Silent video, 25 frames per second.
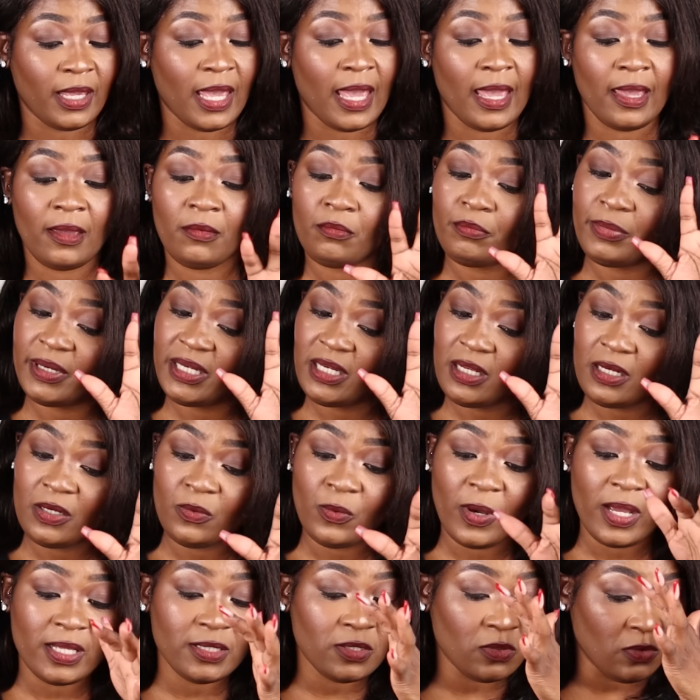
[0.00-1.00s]
Okay, but
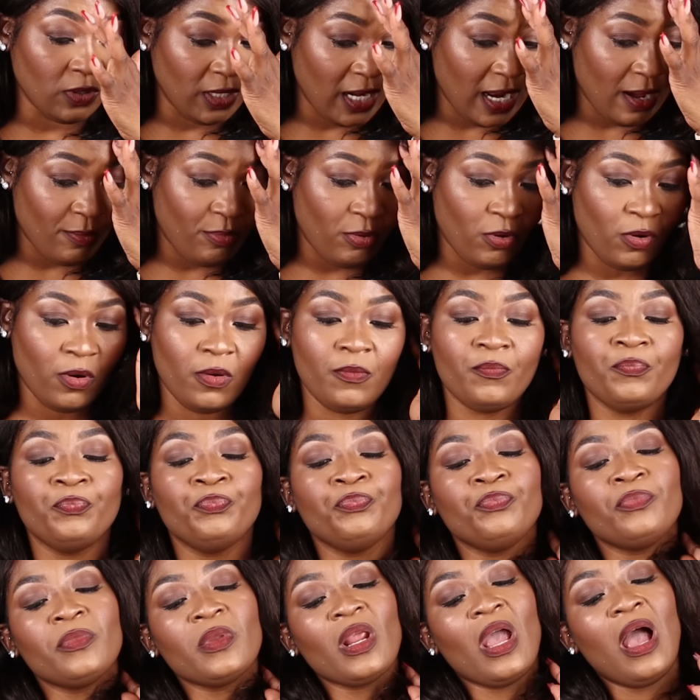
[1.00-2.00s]
anyway, I
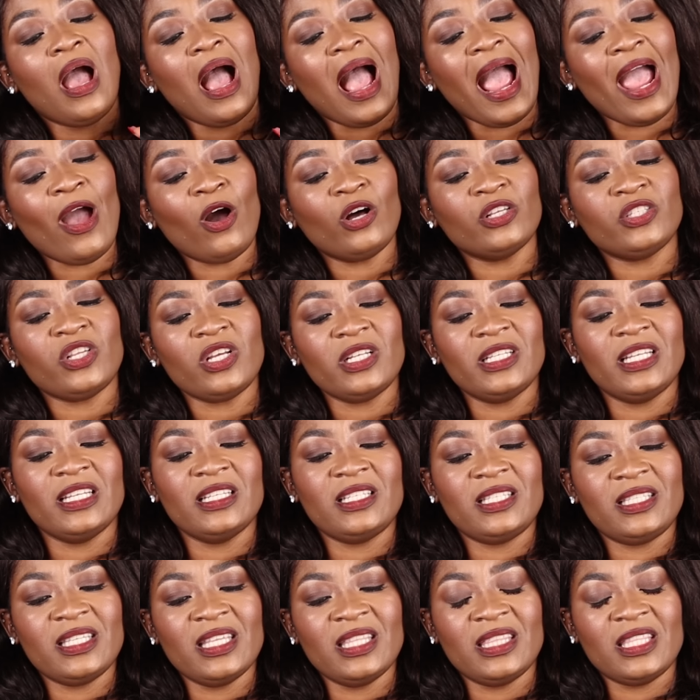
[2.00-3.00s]
also
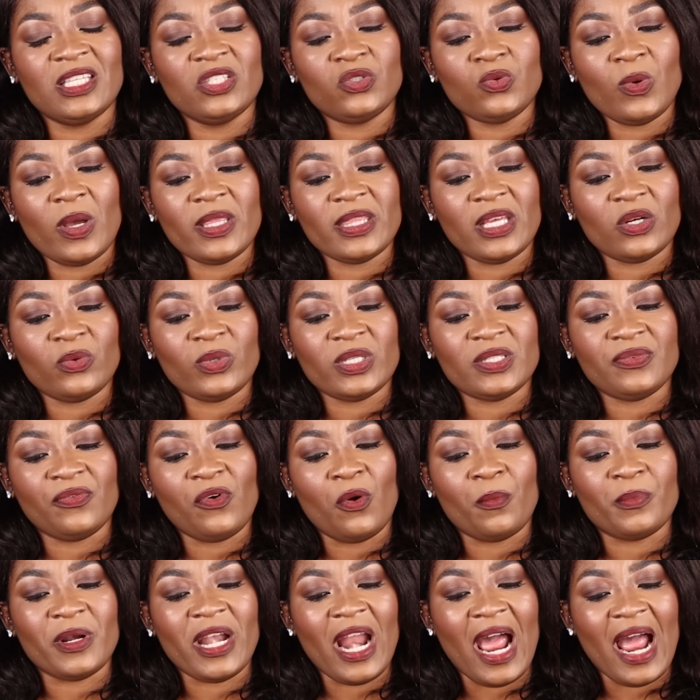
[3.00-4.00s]
did see this one that was
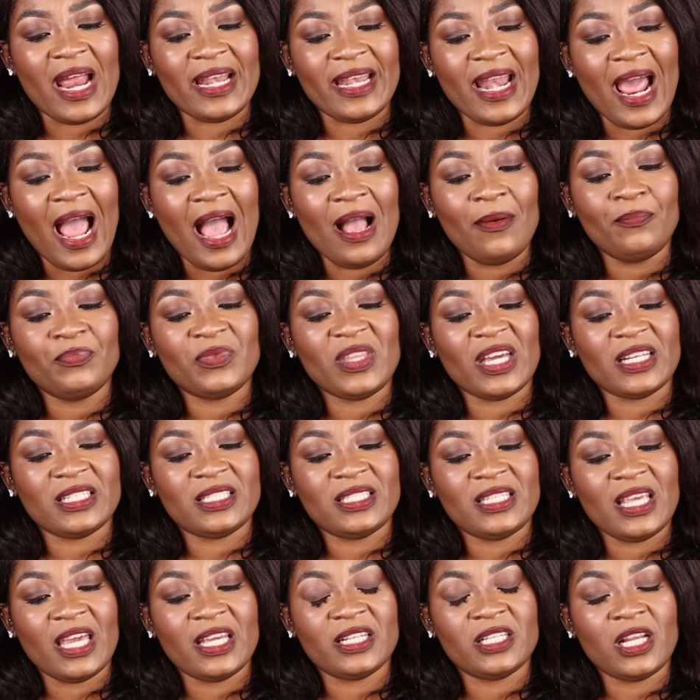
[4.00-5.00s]
from Nana that
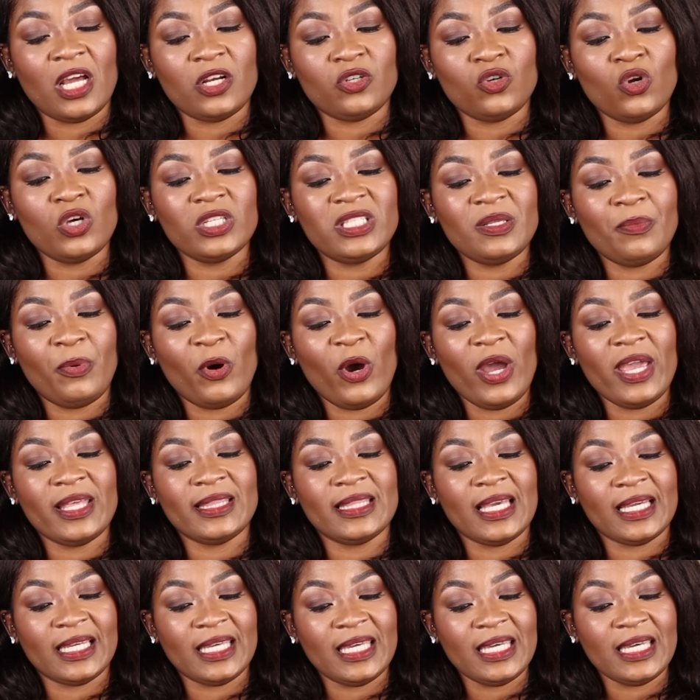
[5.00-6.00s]
said Nozipho
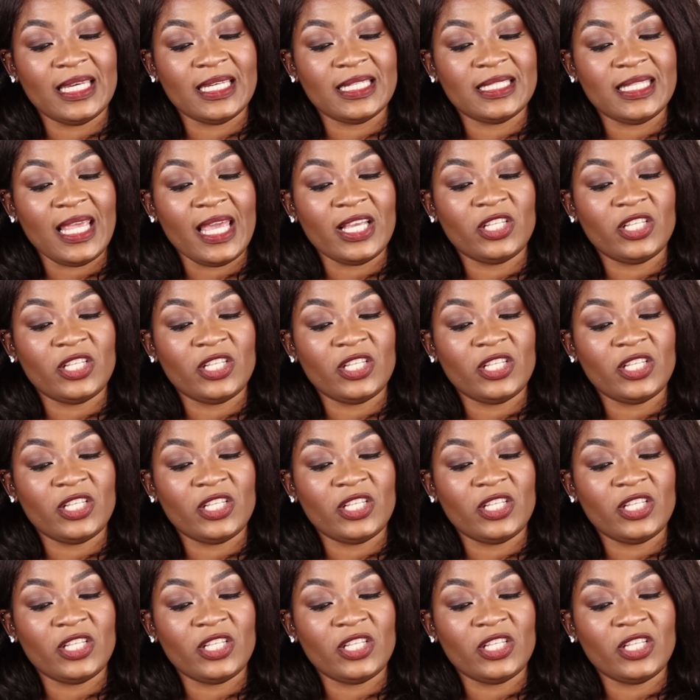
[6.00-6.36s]
and the kids,